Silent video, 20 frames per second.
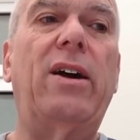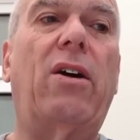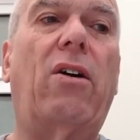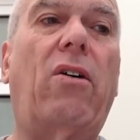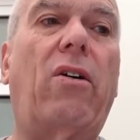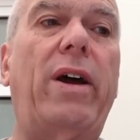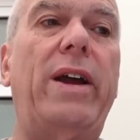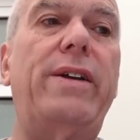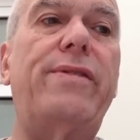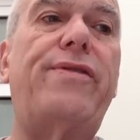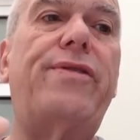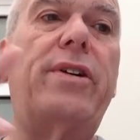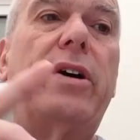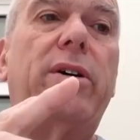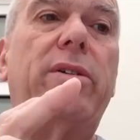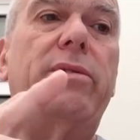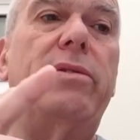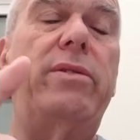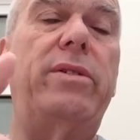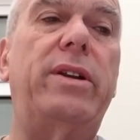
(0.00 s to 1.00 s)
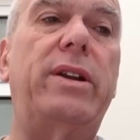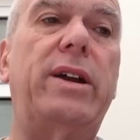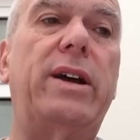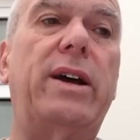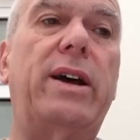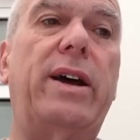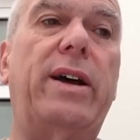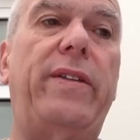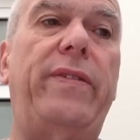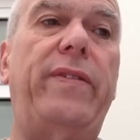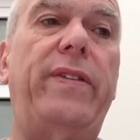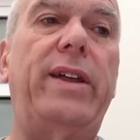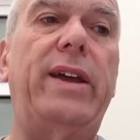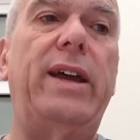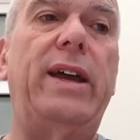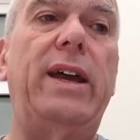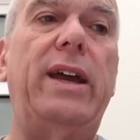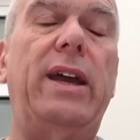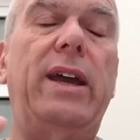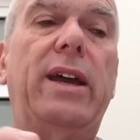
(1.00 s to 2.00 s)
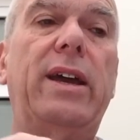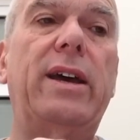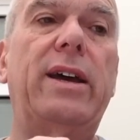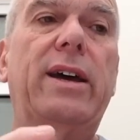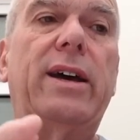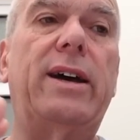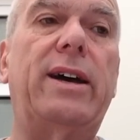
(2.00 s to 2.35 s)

iPhone and the